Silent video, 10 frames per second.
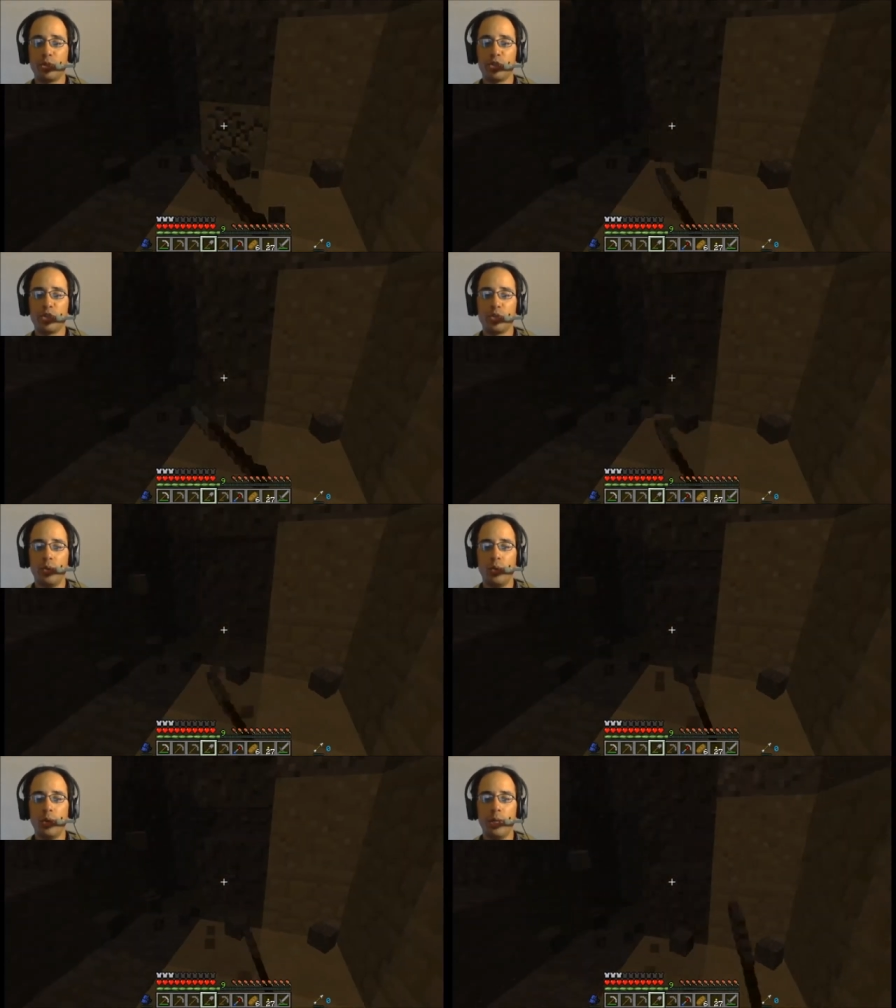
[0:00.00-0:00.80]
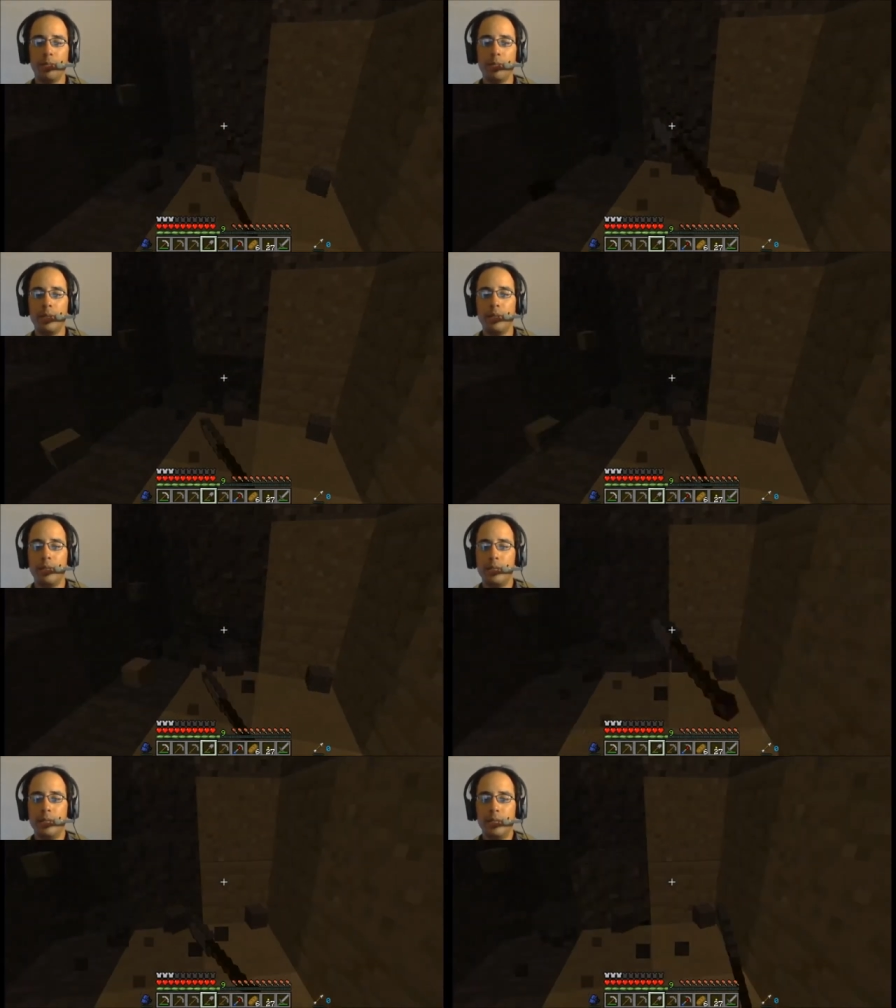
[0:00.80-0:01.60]
I will destroy them.
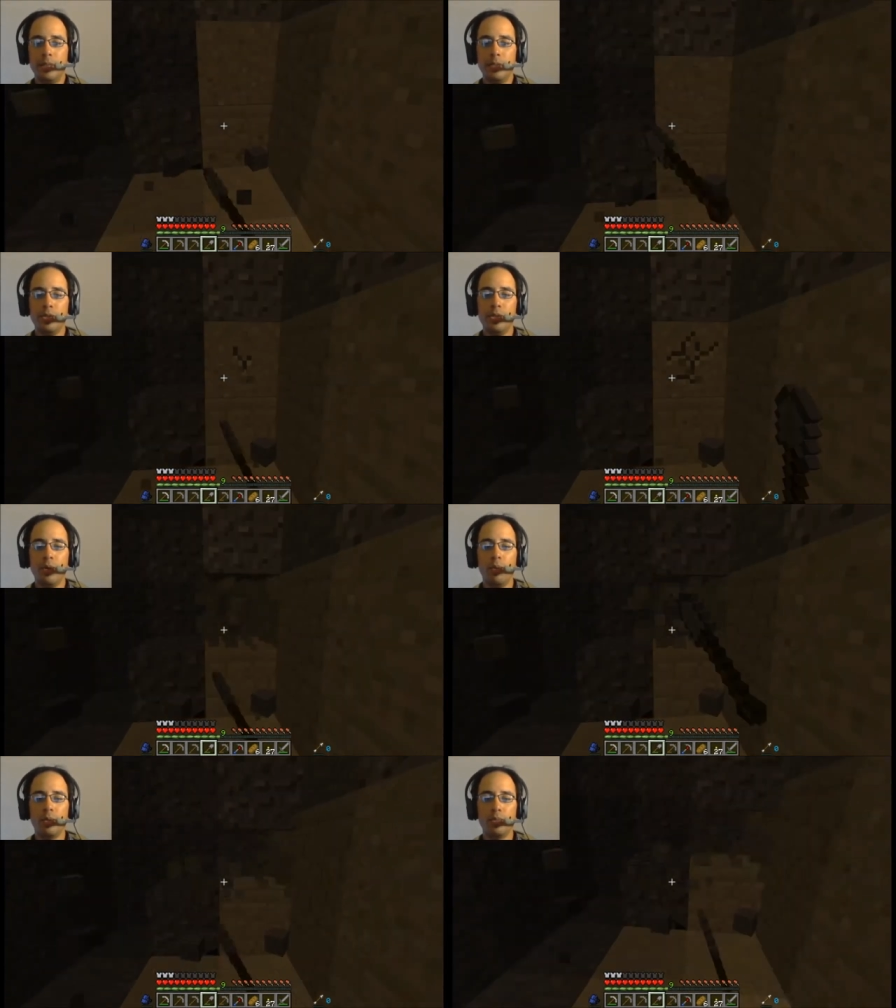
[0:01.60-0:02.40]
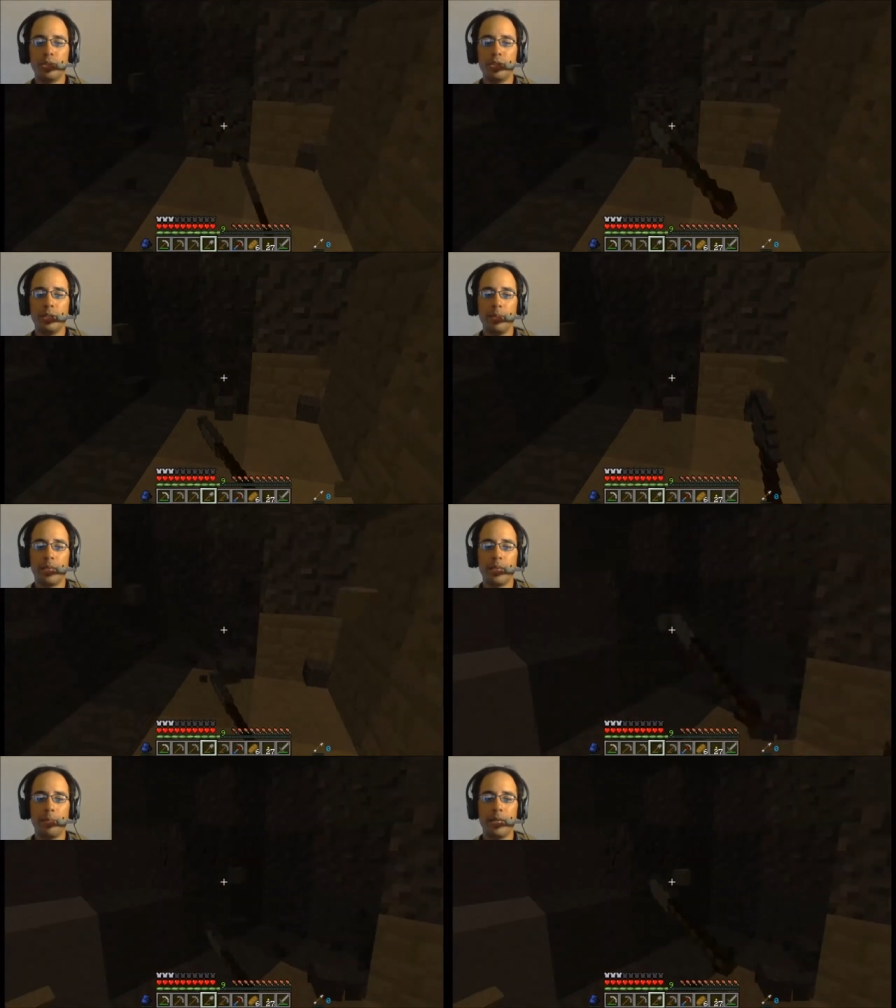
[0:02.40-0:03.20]
No one will
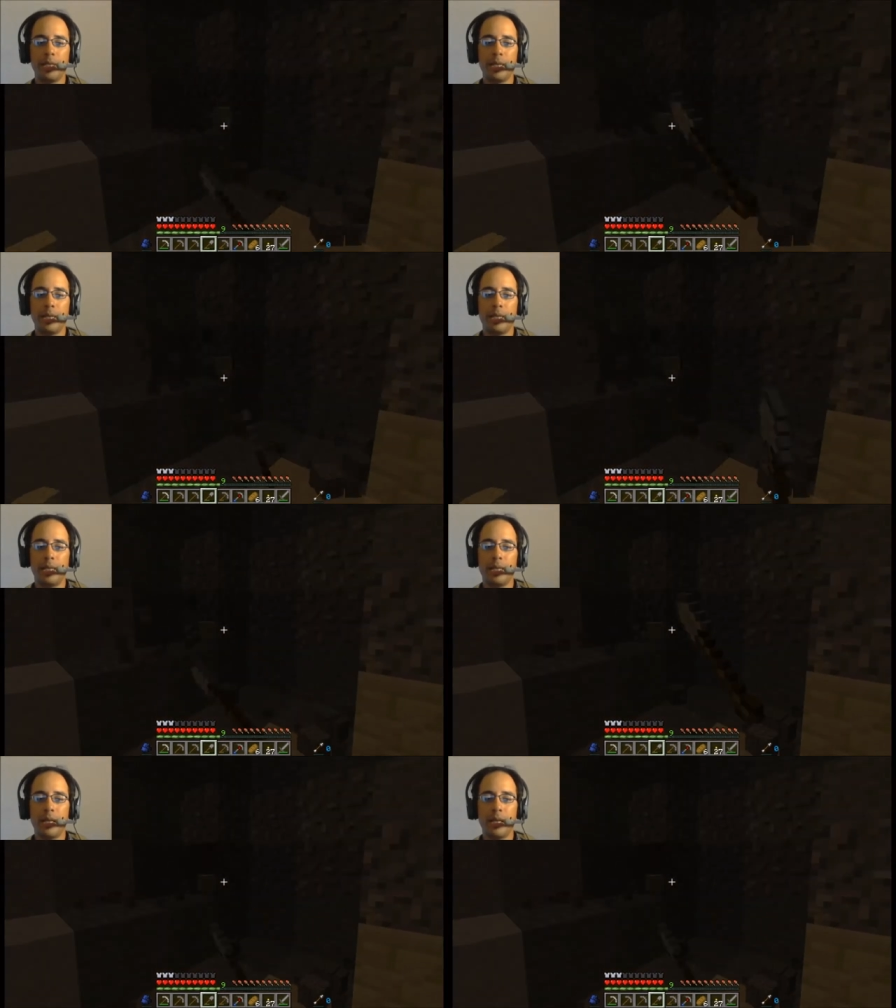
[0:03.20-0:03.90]
see me coming.